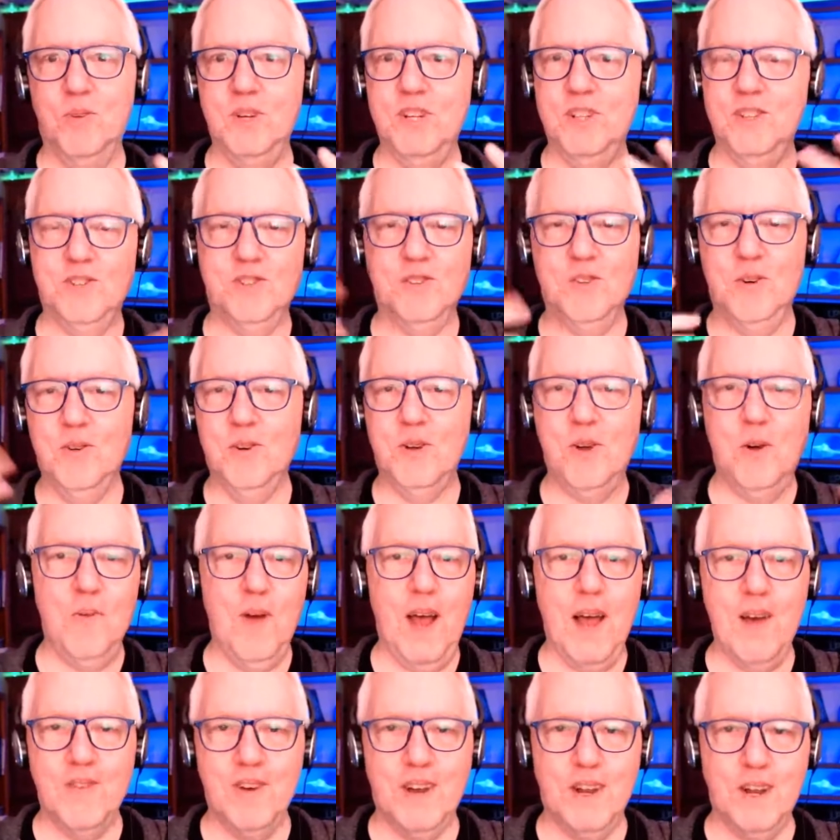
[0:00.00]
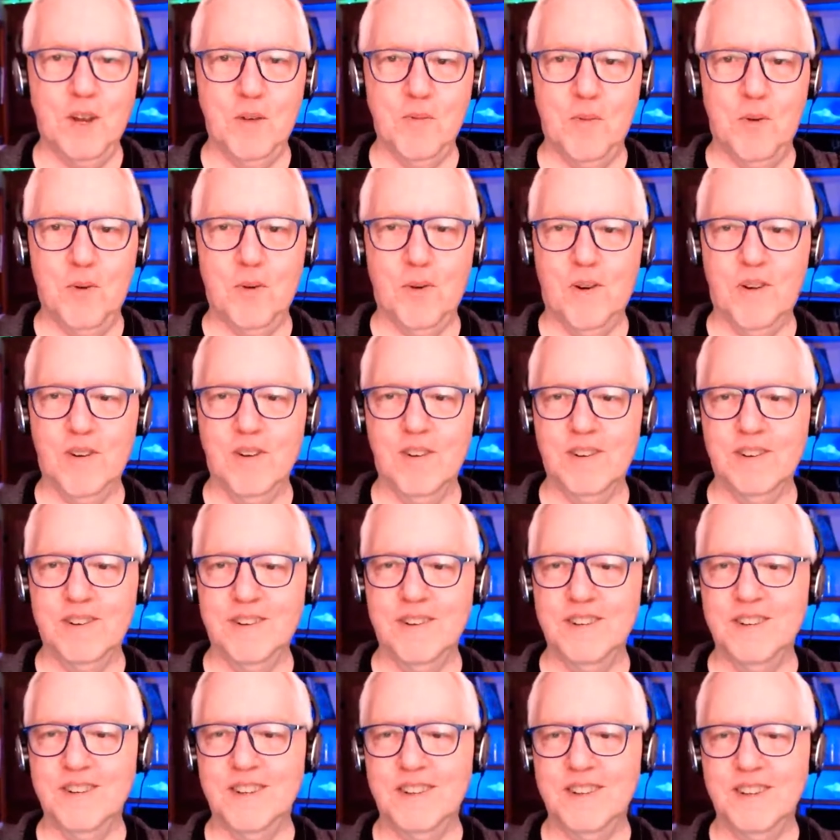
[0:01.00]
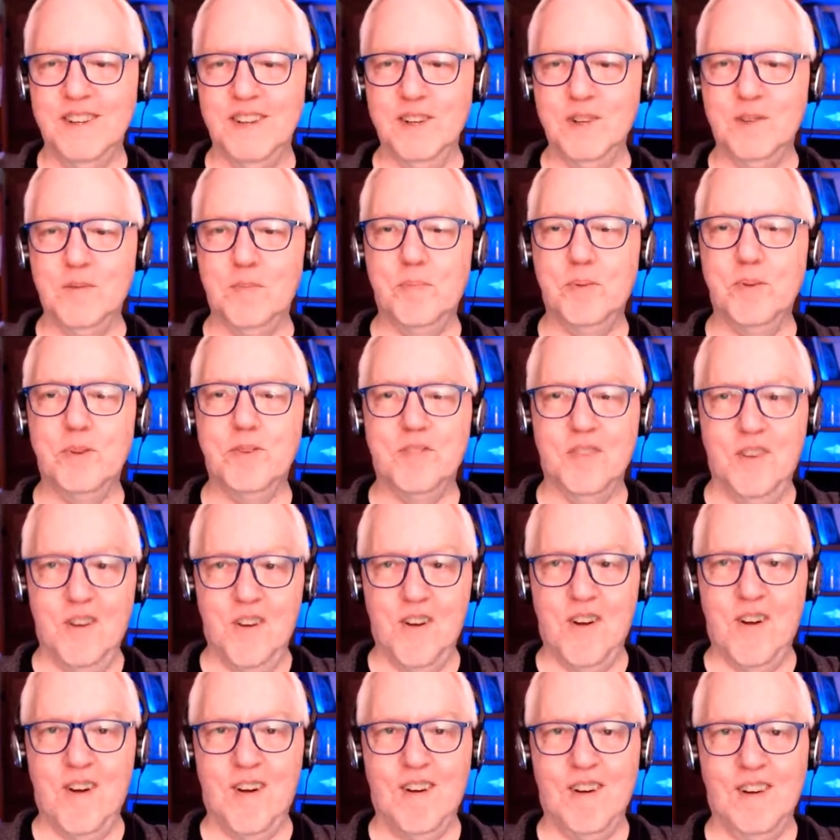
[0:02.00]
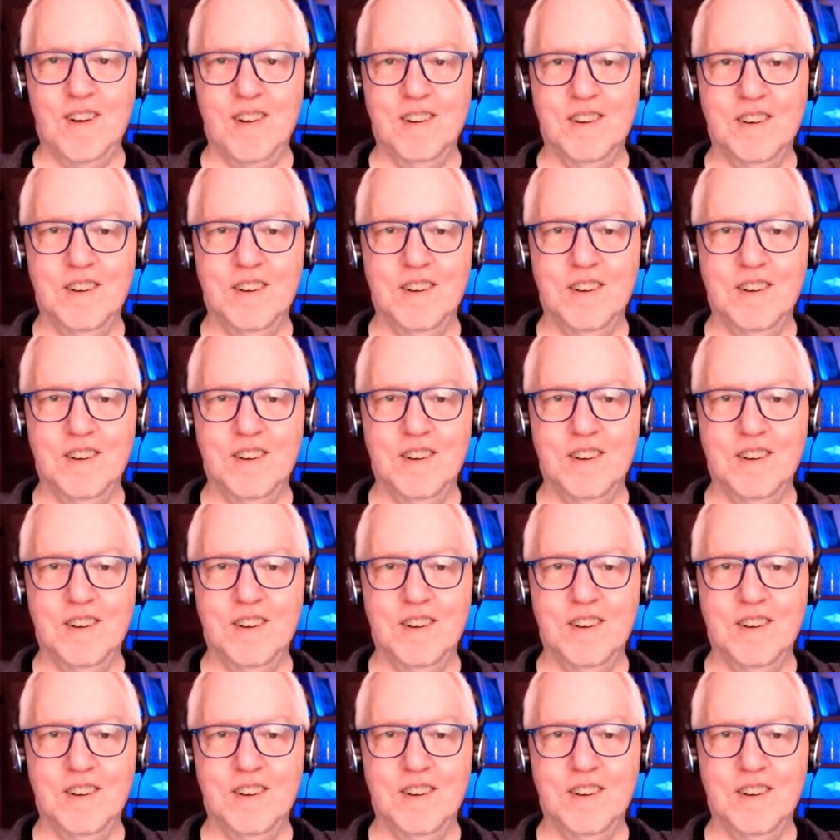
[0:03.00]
just don't go out anymore. It's bizarre.